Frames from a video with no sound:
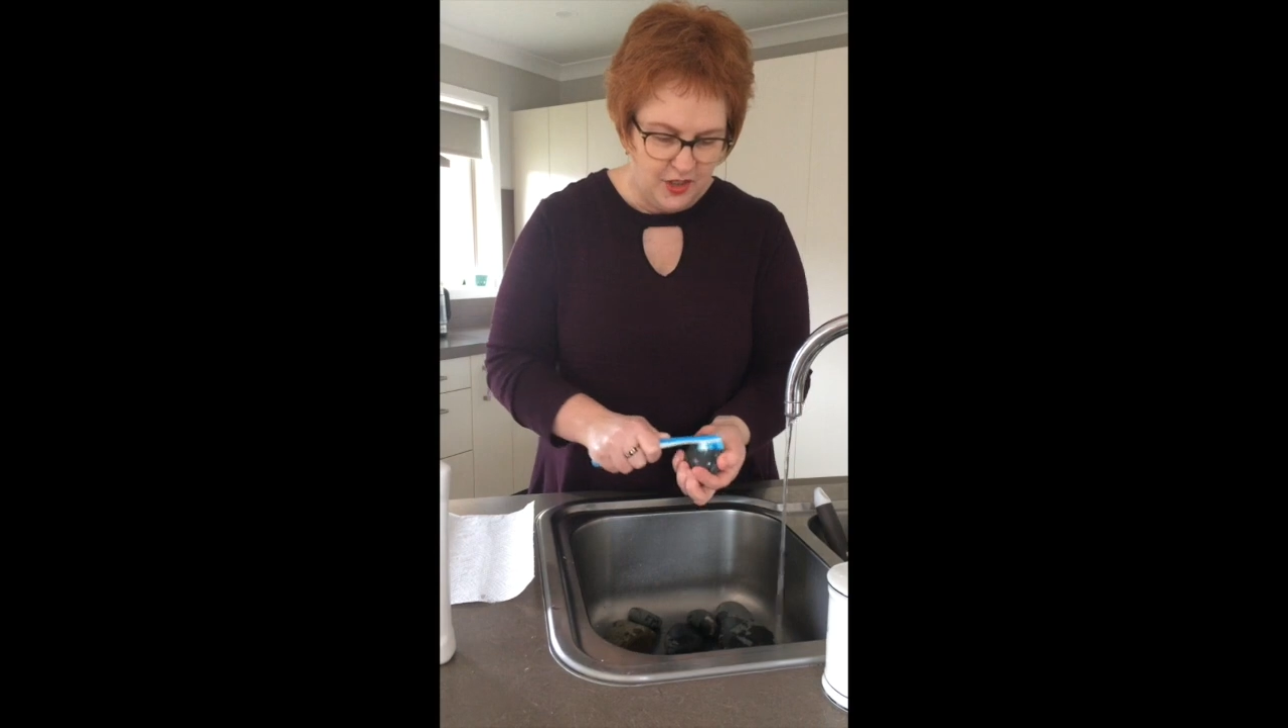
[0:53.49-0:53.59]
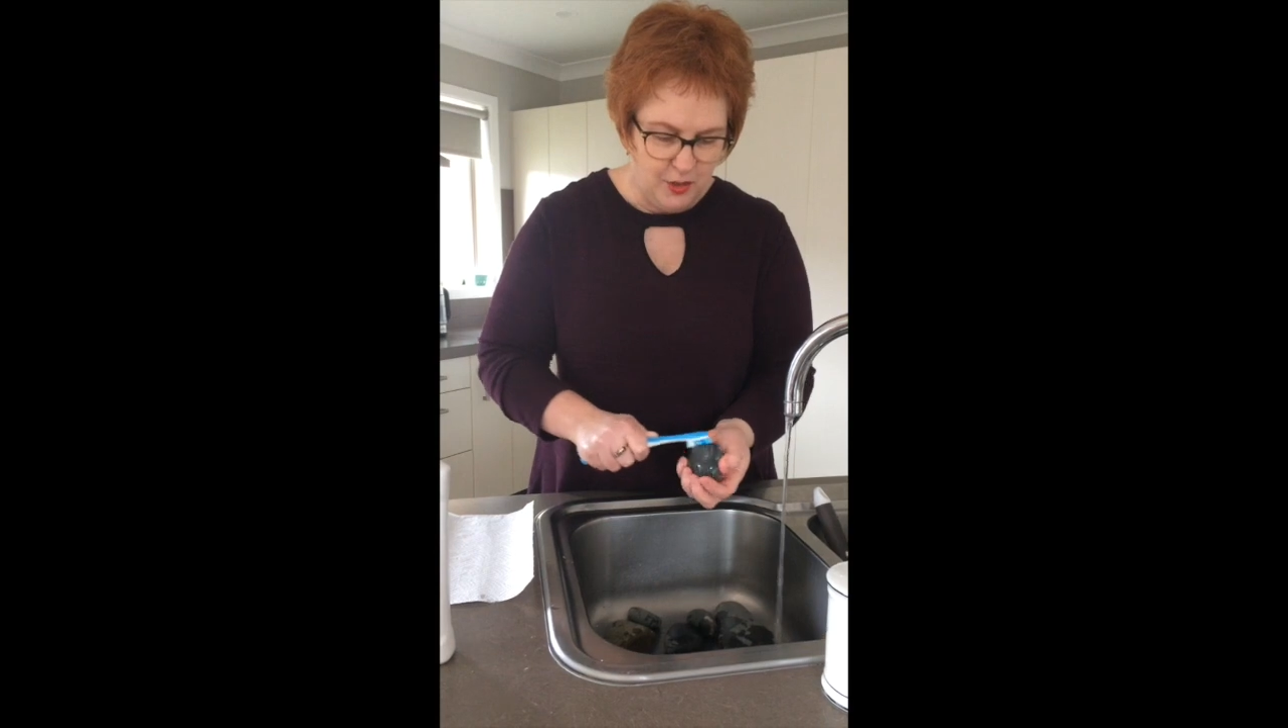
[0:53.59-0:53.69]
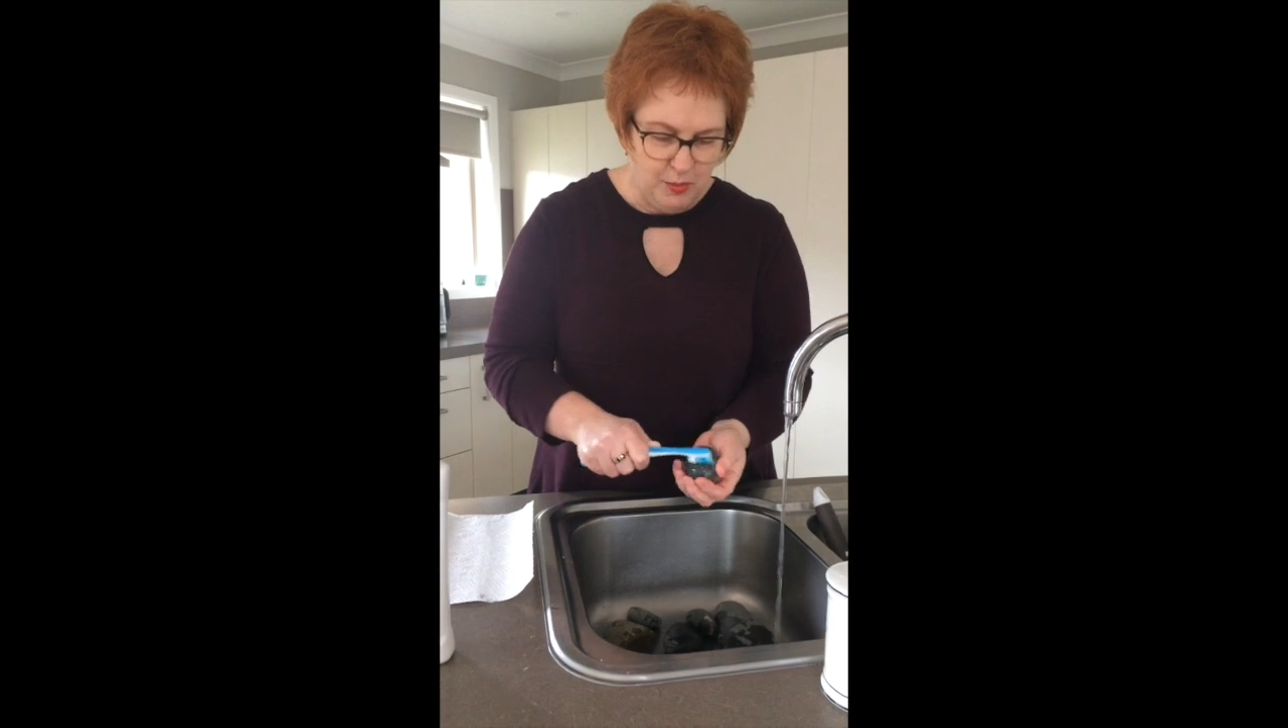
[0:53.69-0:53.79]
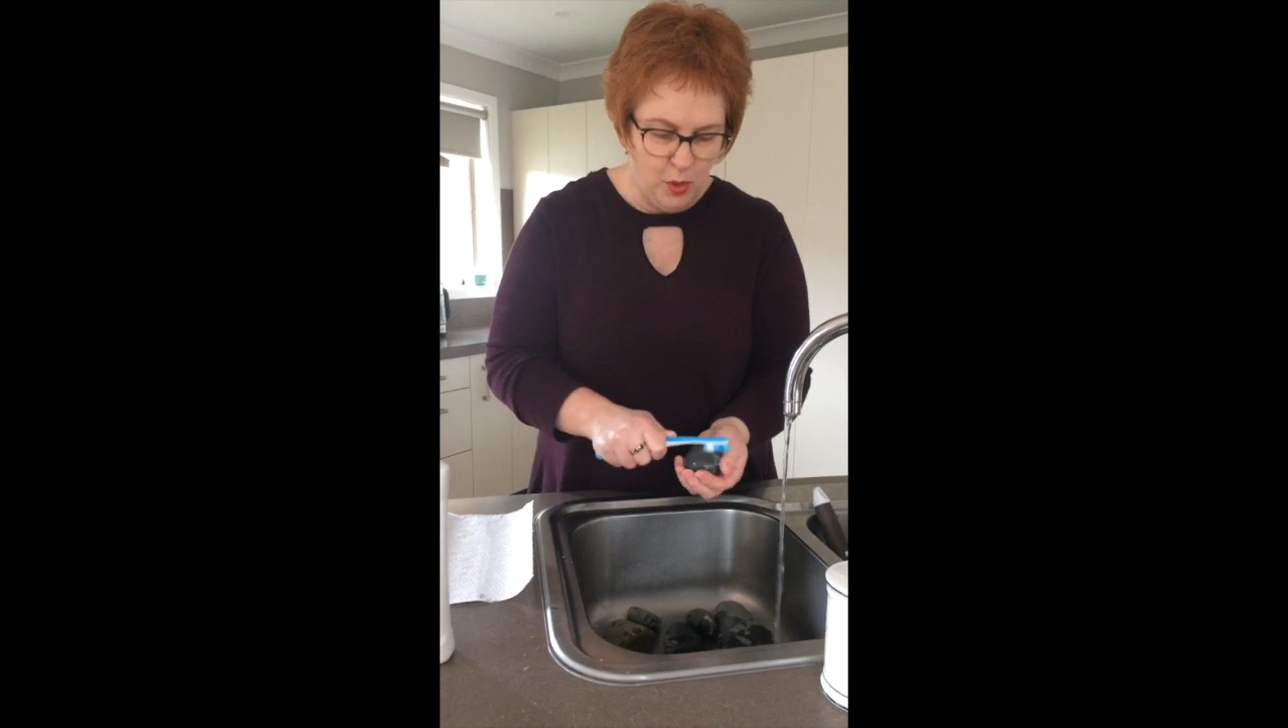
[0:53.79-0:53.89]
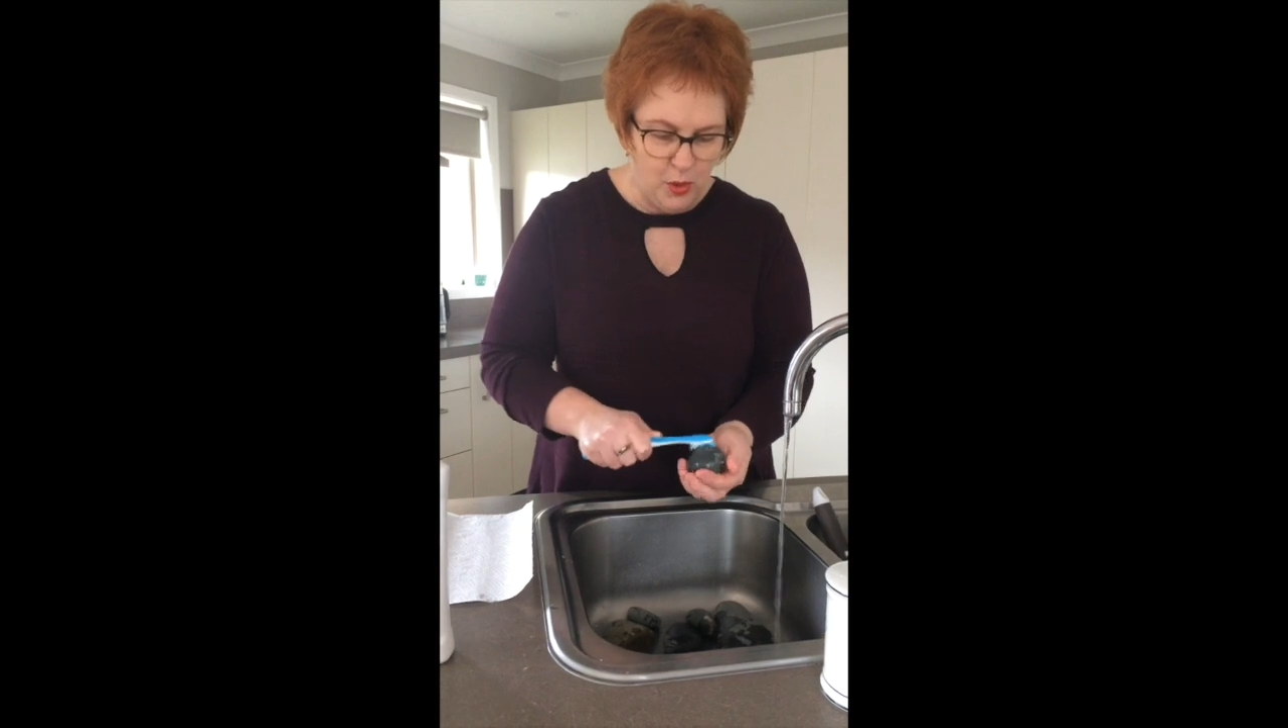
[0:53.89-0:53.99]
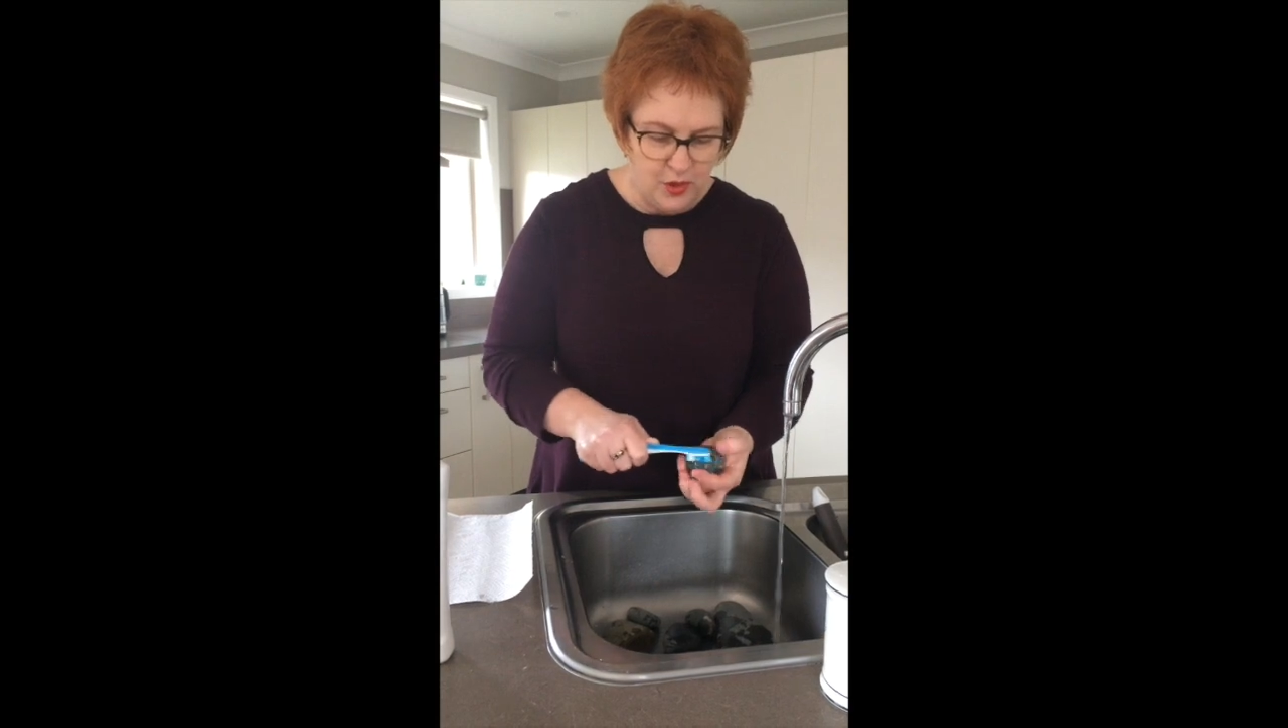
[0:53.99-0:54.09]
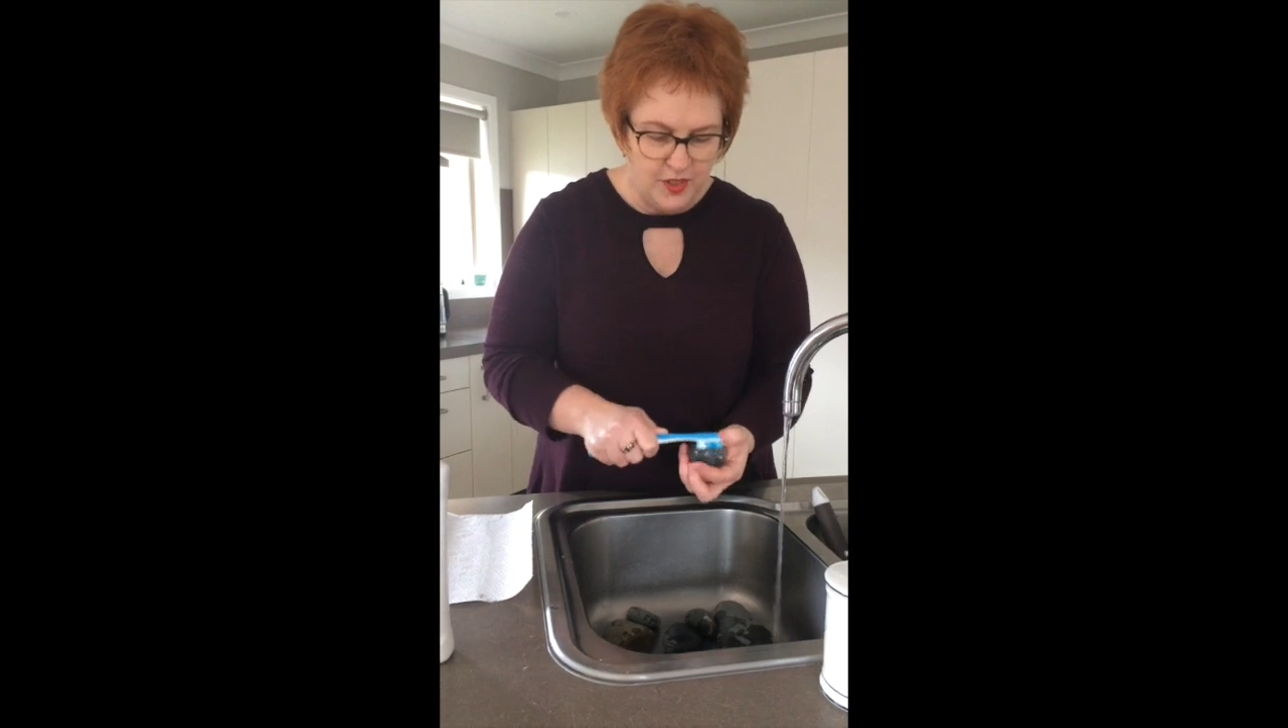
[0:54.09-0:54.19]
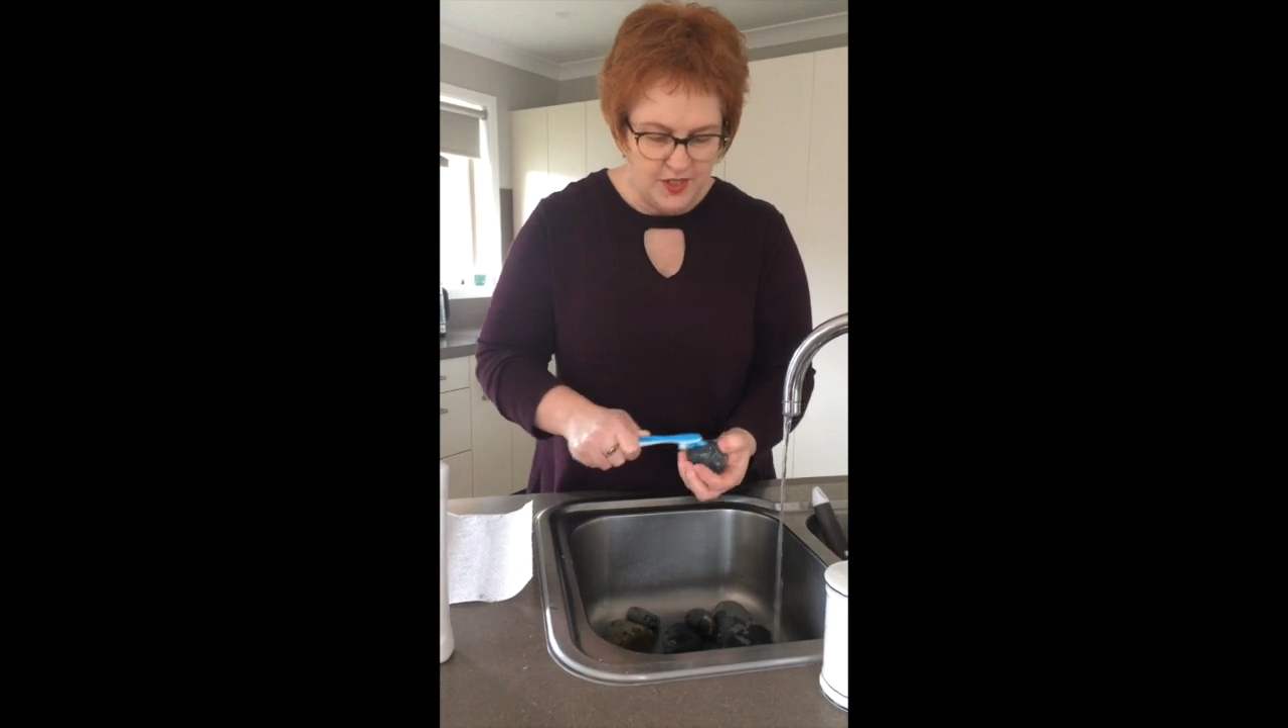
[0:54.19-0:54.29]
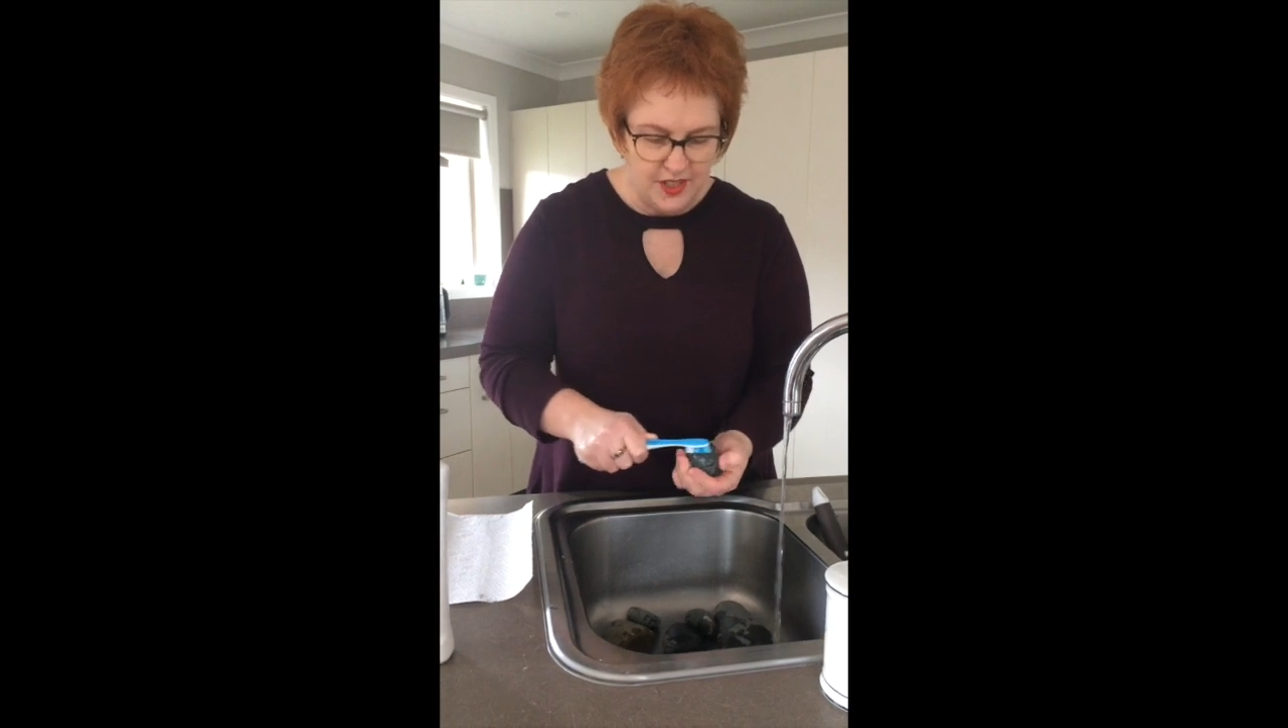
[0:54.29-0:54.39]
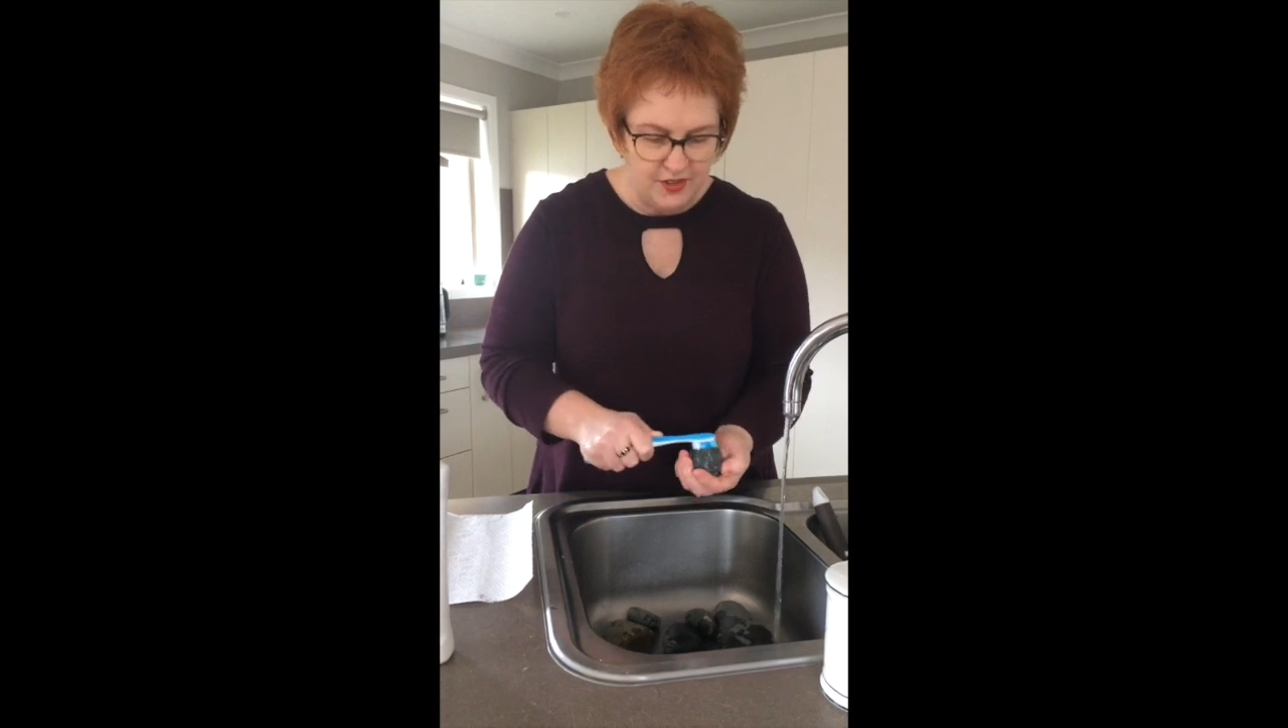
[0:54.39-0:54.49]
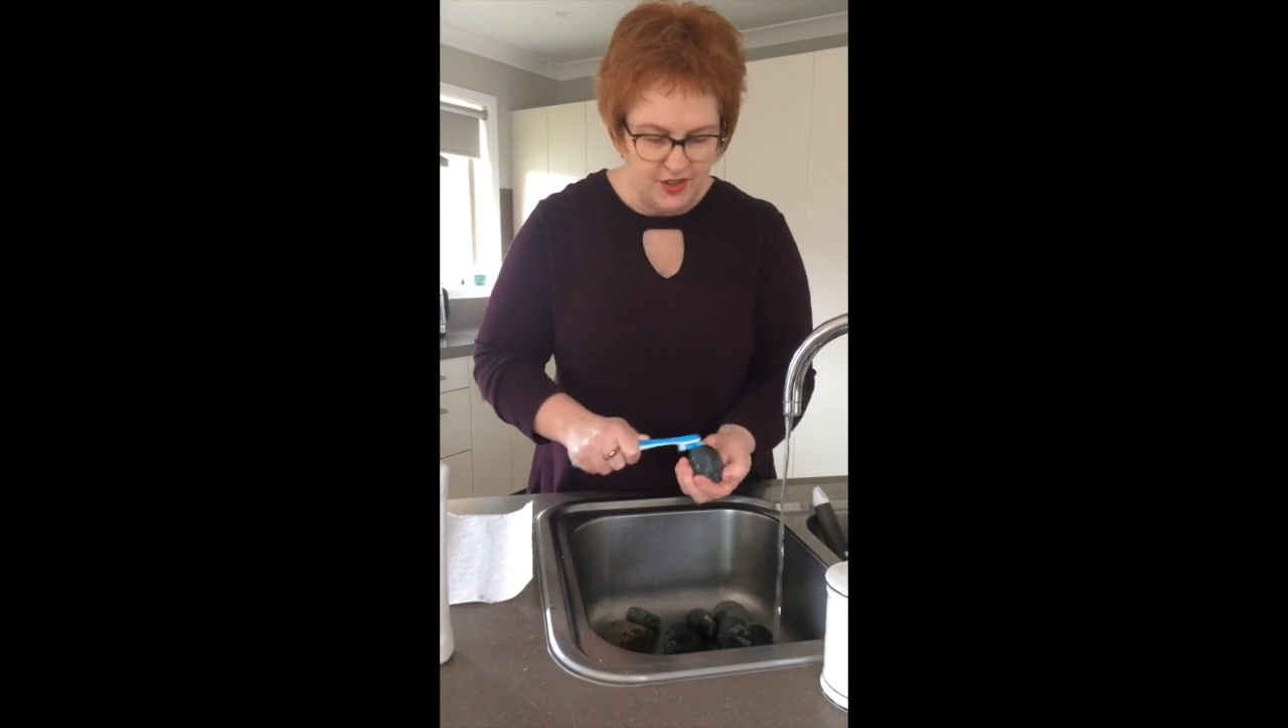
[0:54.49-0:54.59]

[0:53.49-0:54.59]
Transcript: the pores that